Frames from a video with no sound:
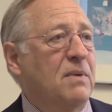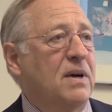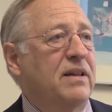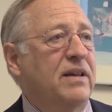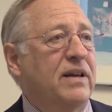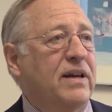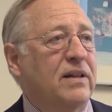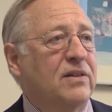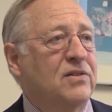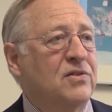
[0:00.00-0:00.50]
I
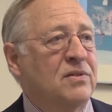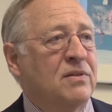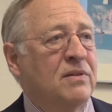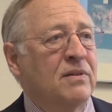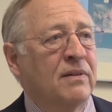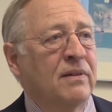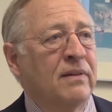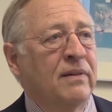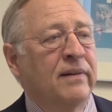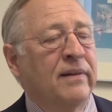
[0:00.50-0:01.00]
think it's,
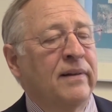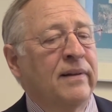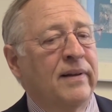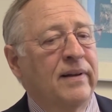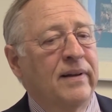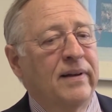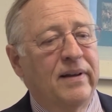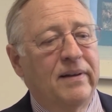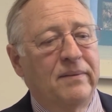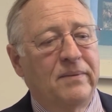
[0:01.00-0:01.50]

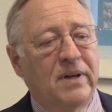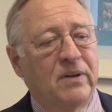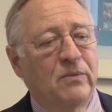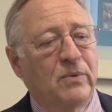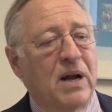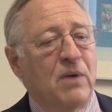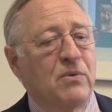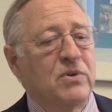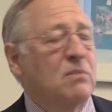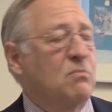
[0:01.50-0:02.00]

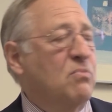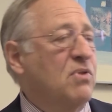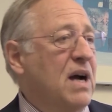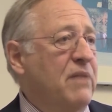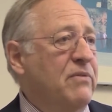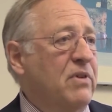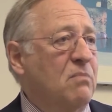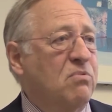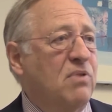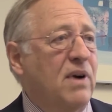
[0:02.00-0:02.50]
when I was in
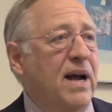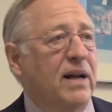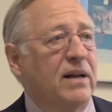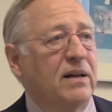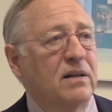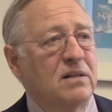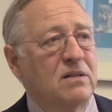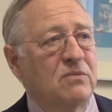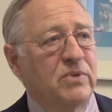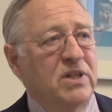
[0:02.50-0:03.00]
private
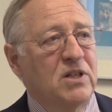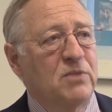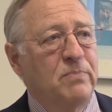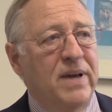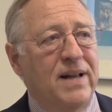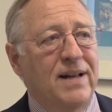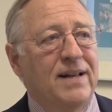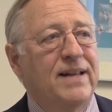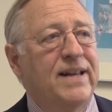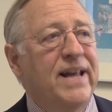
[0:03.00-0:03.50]
practice, we
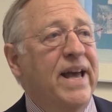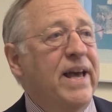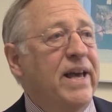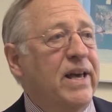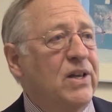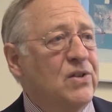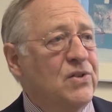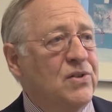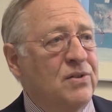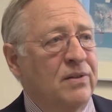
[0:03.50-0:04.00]
spent
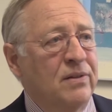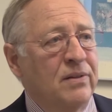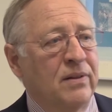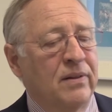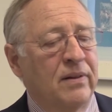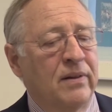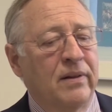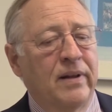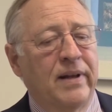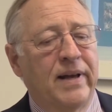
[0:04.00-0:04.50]
days
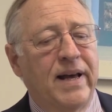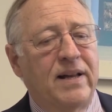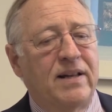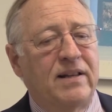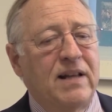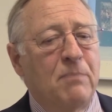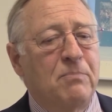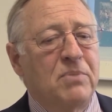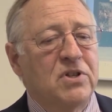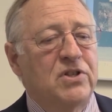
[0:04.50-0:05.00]
at
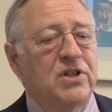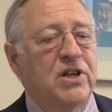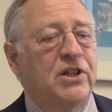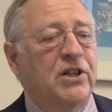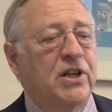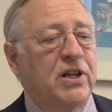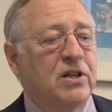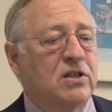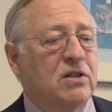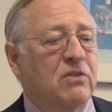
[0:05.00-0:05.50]

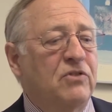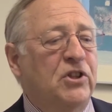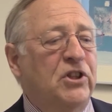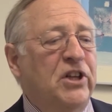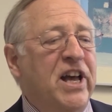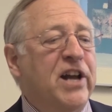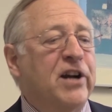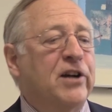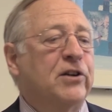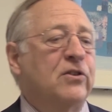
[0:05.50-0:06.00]
depositions of
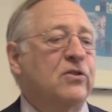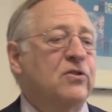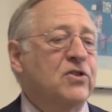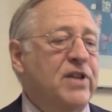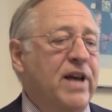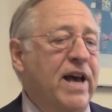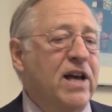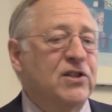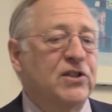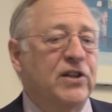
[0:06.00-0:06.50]
janitors
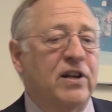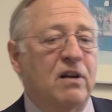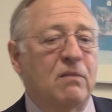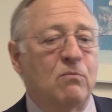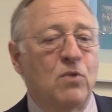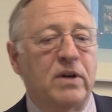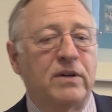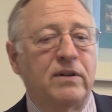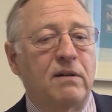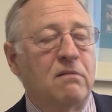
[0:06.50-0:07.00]
asking them
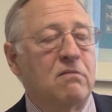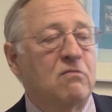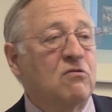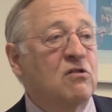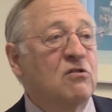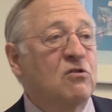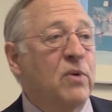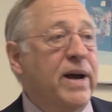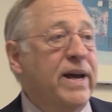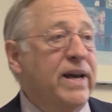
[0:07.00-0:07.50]
what they threw
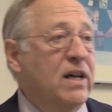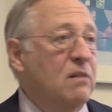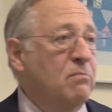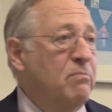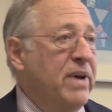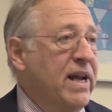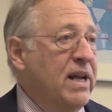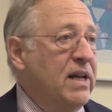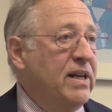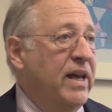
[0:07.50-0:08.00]
away in
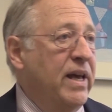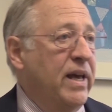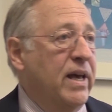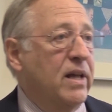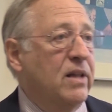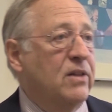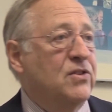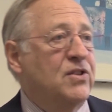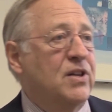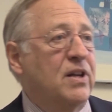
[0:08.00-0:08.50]
paint
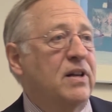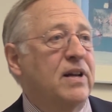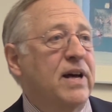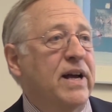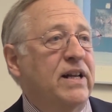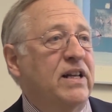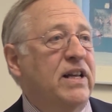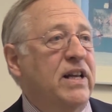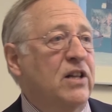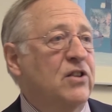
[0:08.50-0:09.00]
cans in
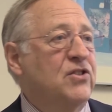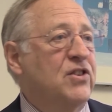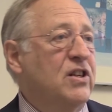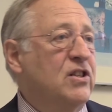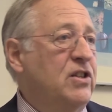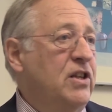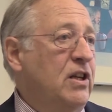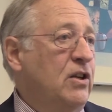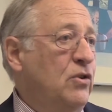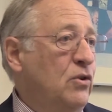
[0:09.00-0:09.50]

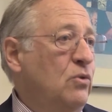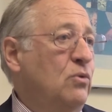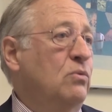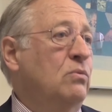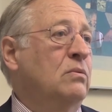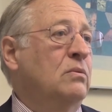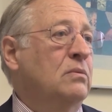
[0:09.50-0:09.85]
1962.